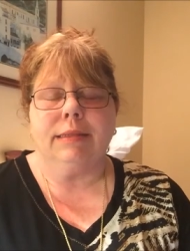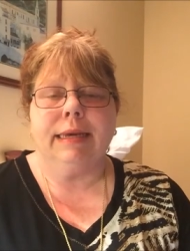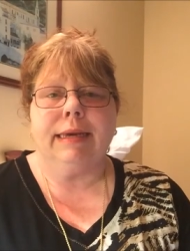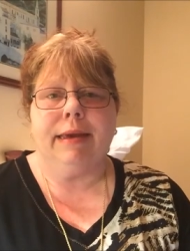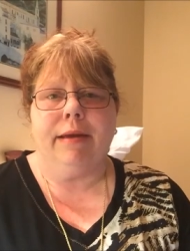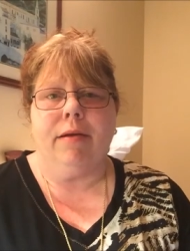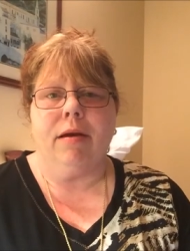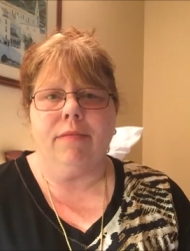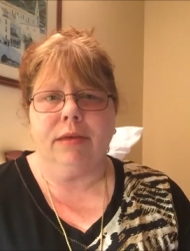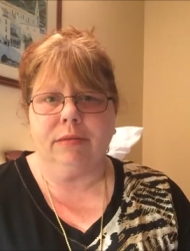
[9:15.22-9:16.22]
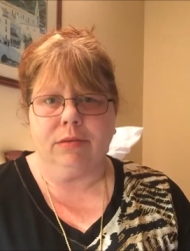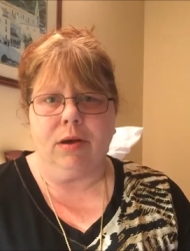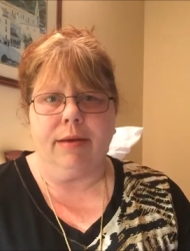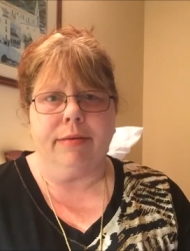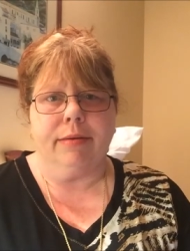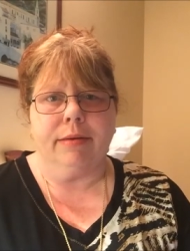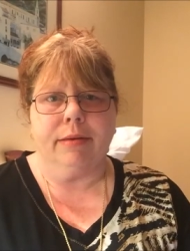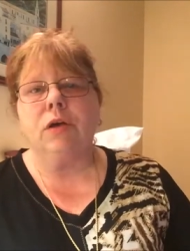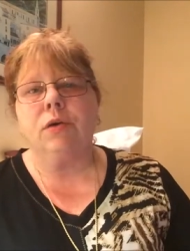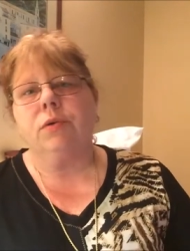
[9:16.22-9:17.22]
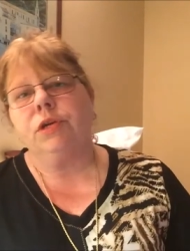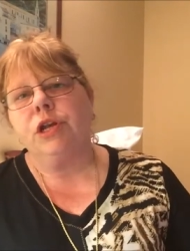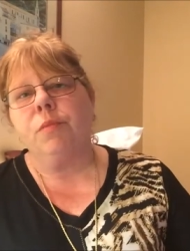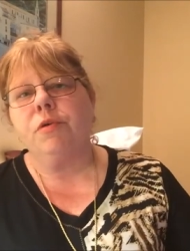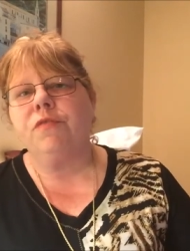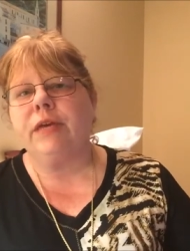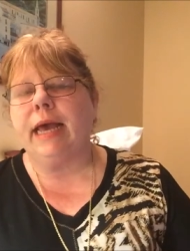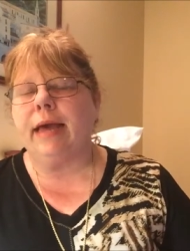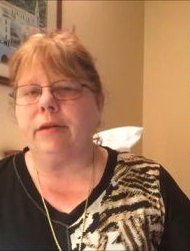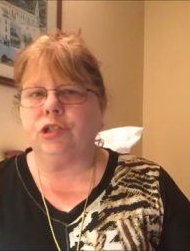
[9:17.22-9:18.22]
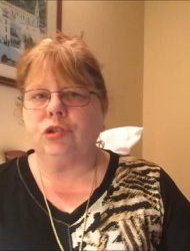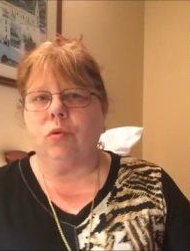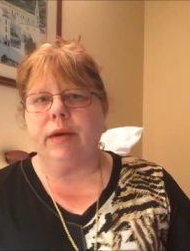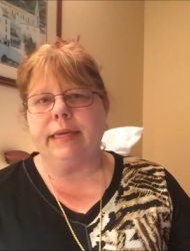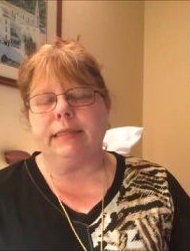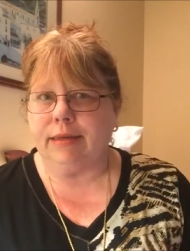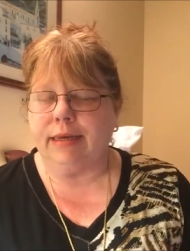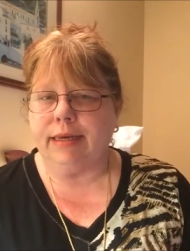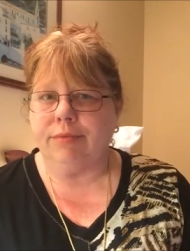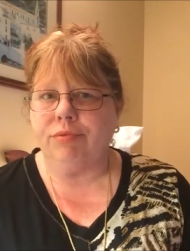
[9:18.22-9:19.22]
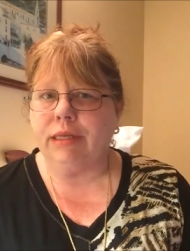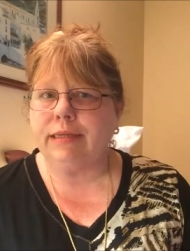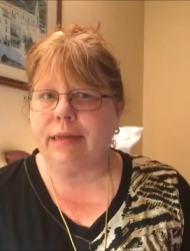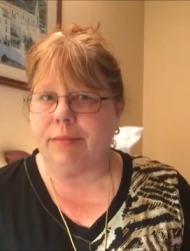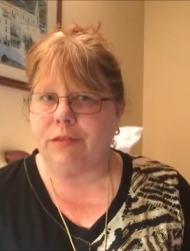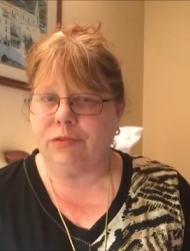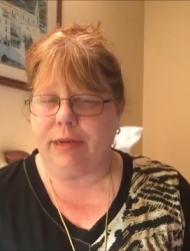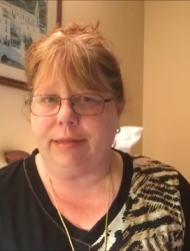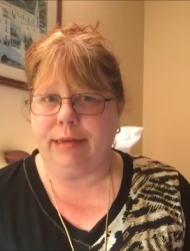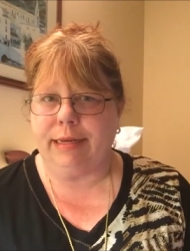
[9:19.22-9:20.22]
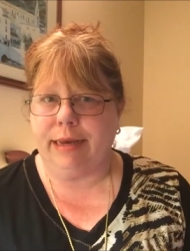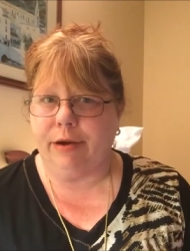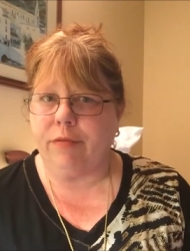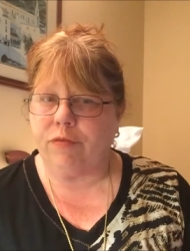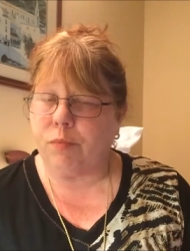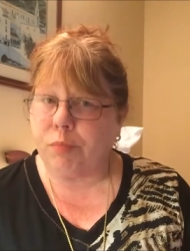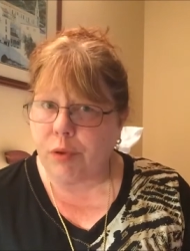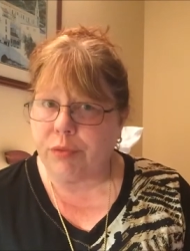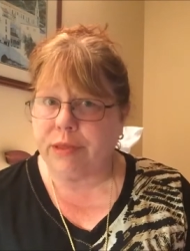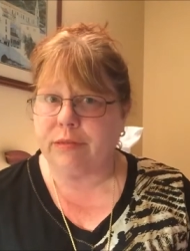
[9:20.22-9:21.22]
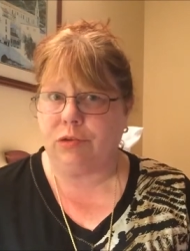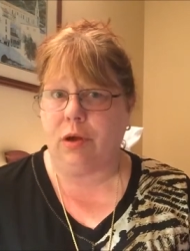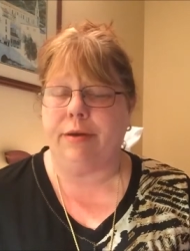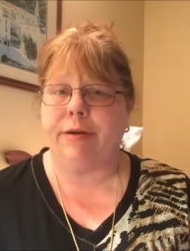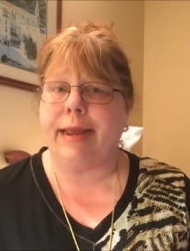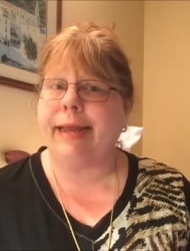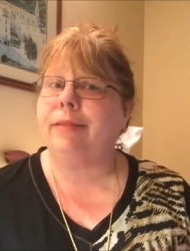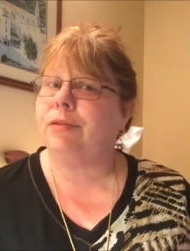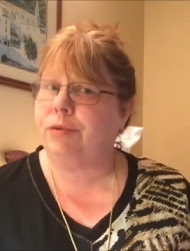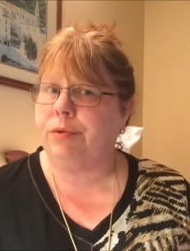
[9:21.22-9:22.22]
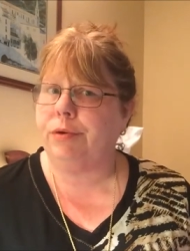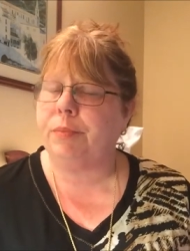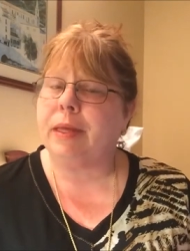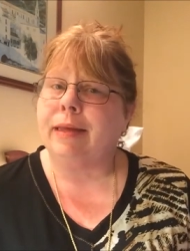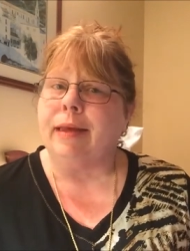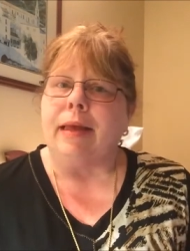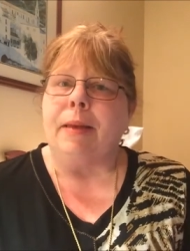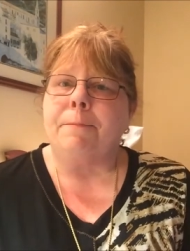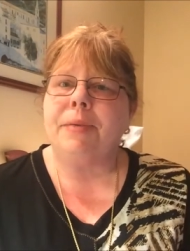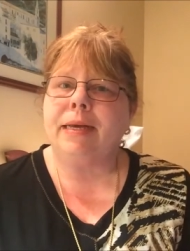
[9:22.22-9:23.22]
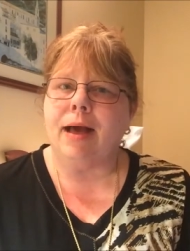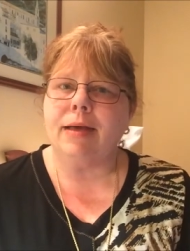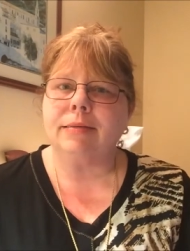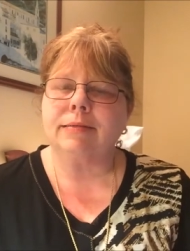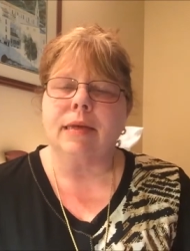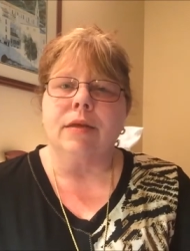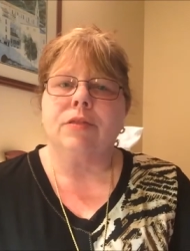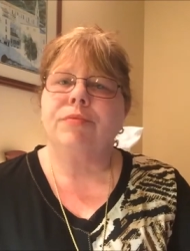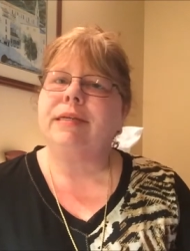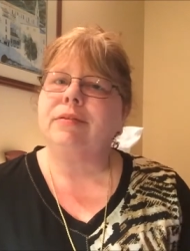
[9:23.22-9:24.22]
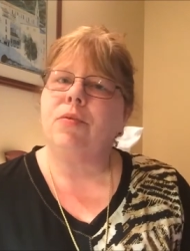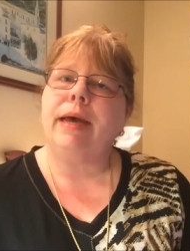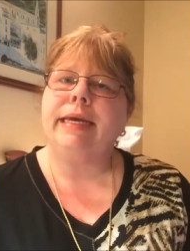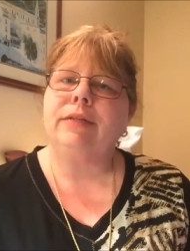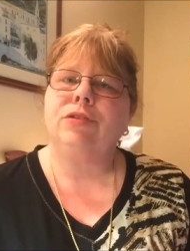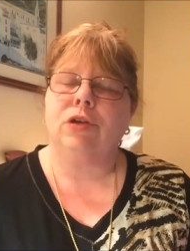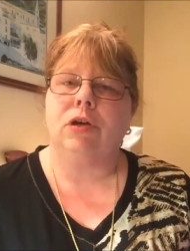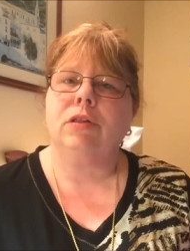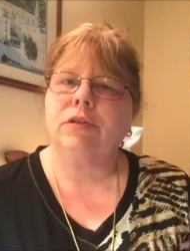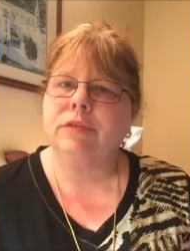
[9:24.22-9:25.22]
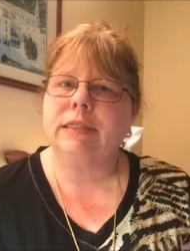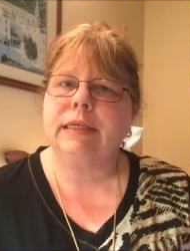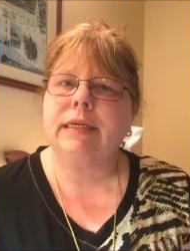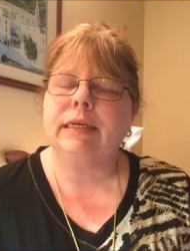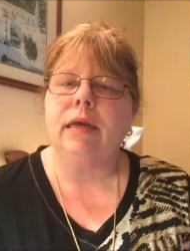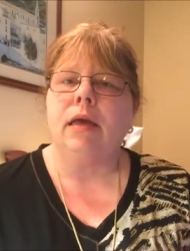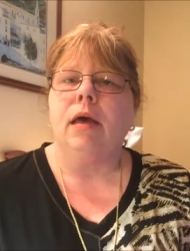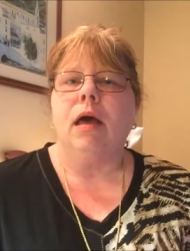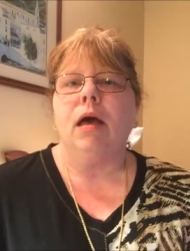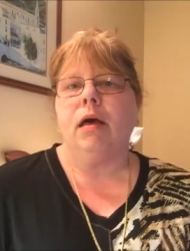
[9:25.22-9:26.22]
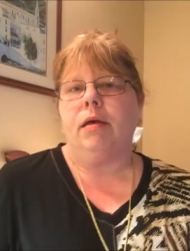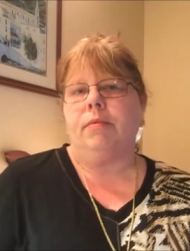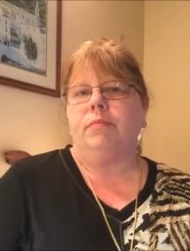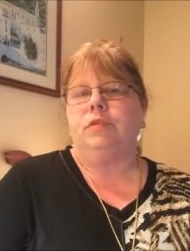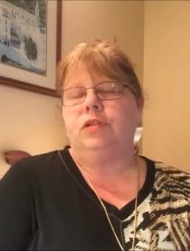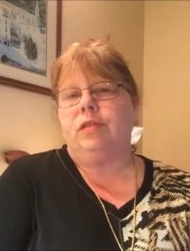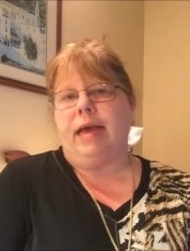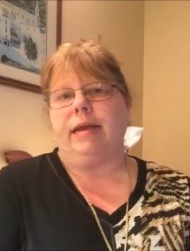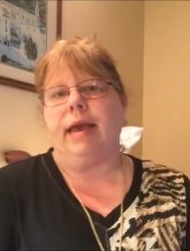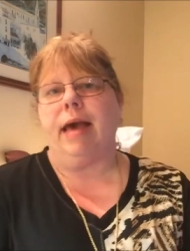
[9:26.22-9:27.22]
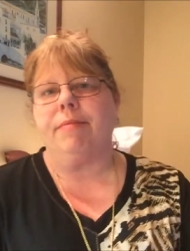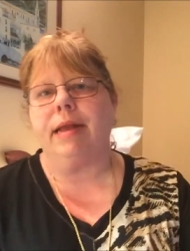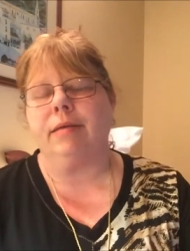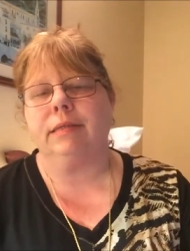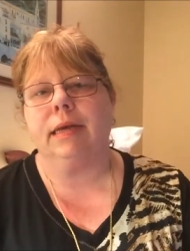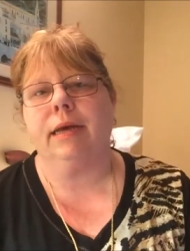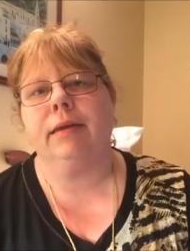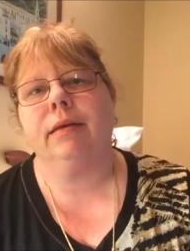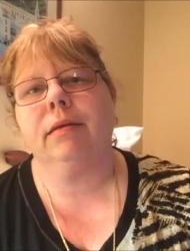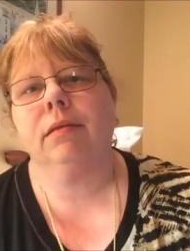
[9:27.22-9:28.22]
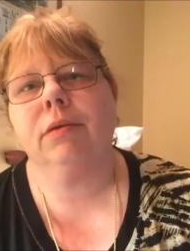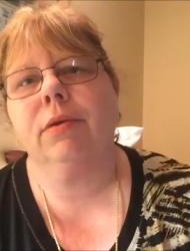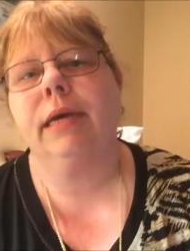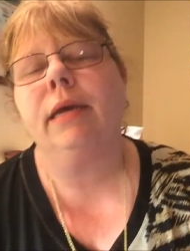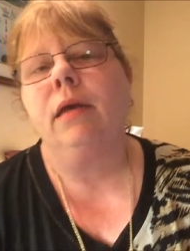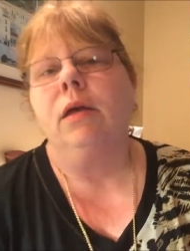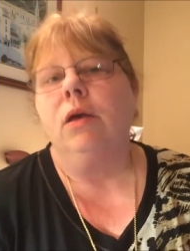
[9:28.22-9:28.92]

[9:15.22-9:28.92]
take care of his daughter. So, you know, Murphy had a choice. He really demonstrated that he cared for both his daughter and the group, because the reason why he took Lucy to that cabin outside Illinois